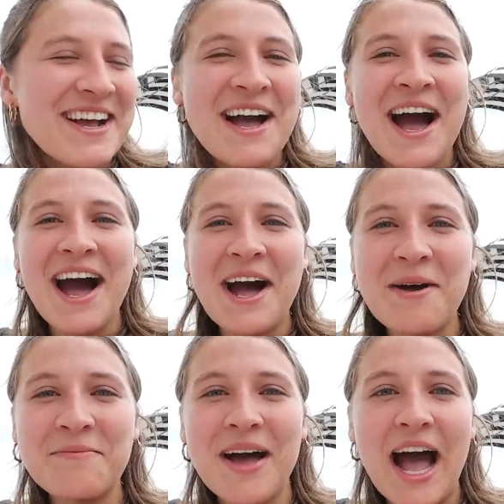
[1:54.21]

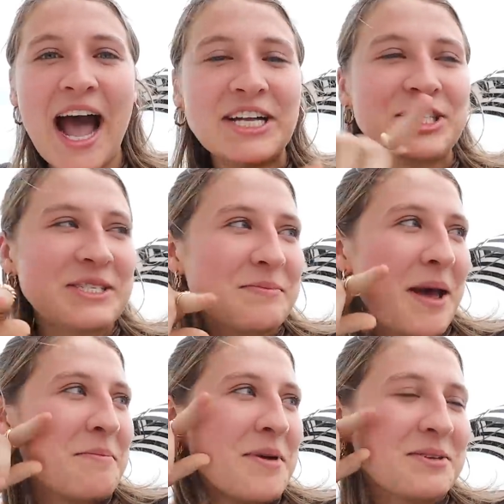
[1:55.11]
I just
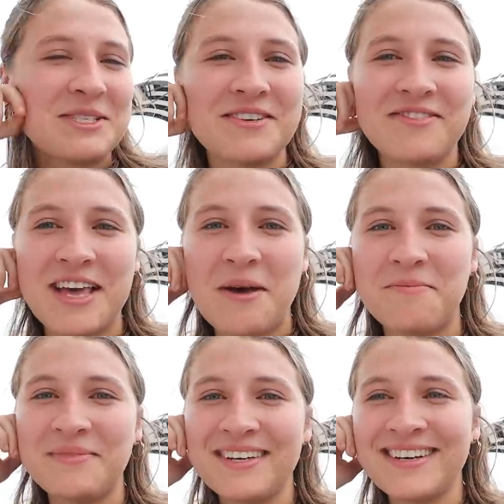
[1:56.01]
met most of
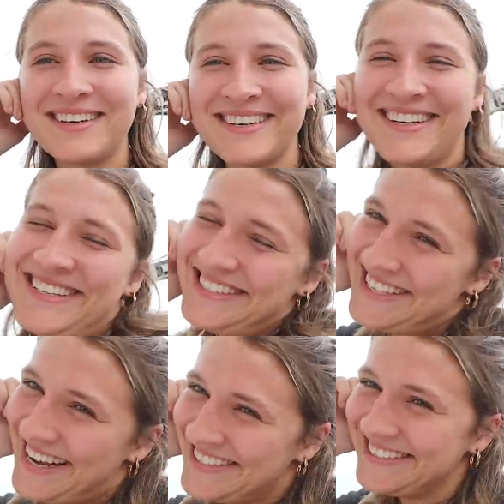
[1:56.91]
them.
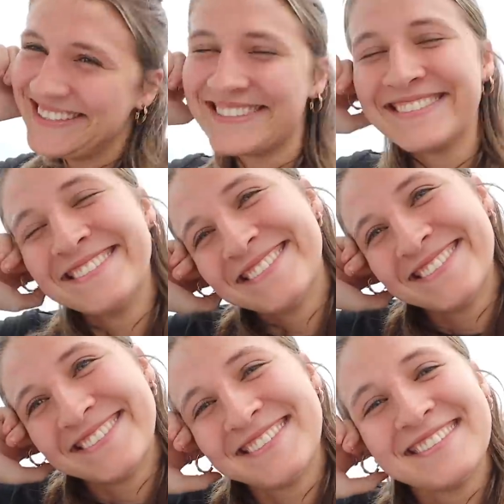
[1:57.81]

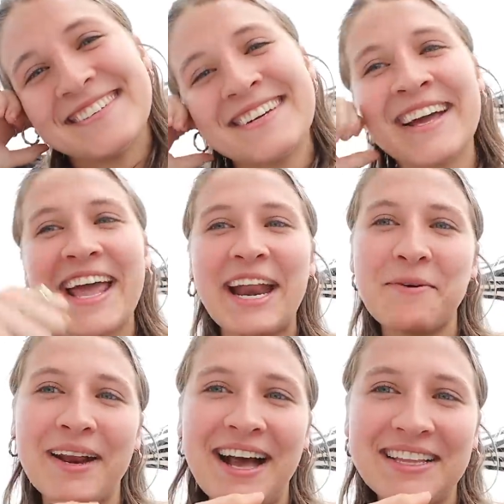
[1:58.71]
Except for me. And
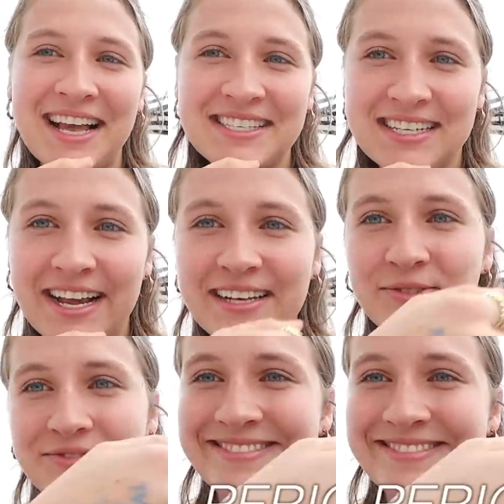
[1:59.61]
I went out last night.